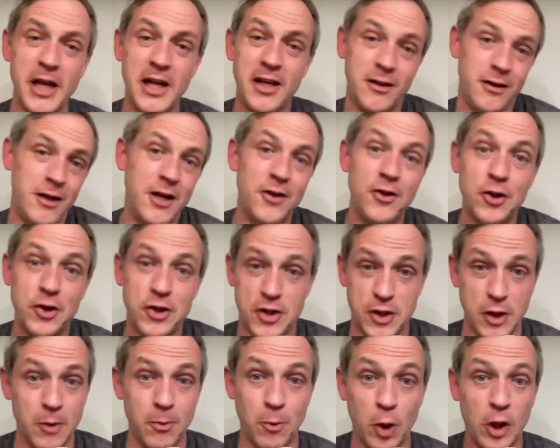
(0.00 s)
And, and there's
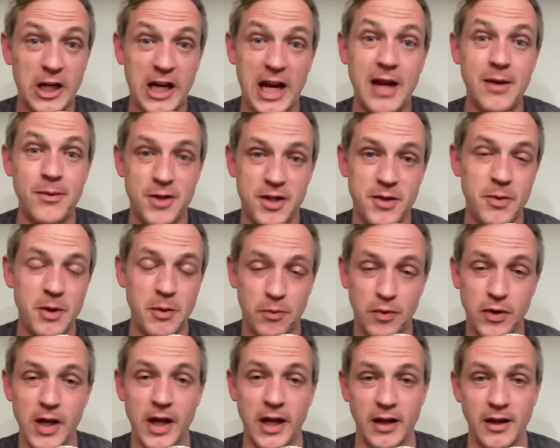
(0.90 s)
still more games to be
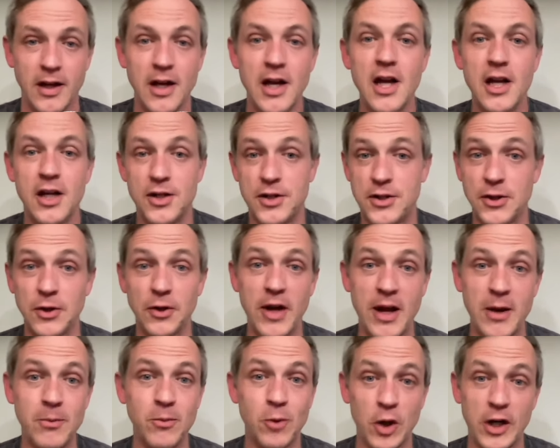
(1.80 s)
played. There's still
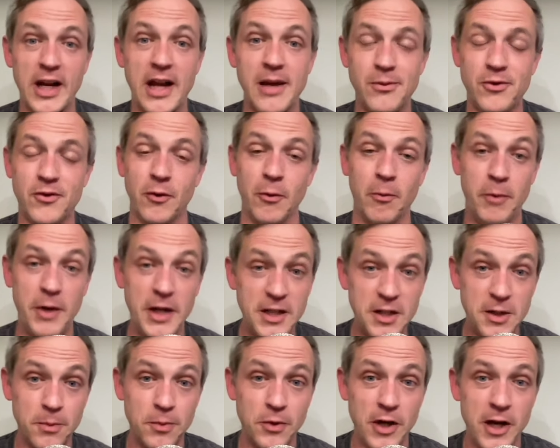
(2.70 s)
get more games for
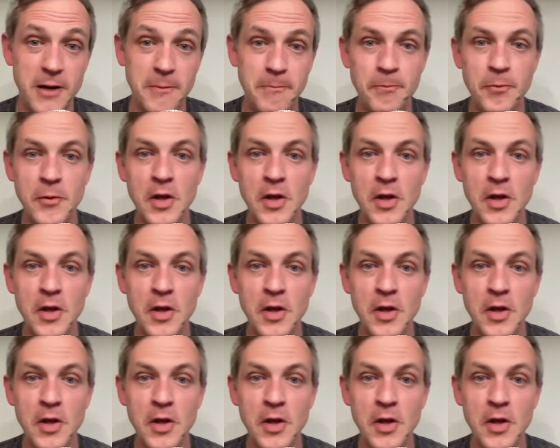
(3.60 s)
Pitt to play.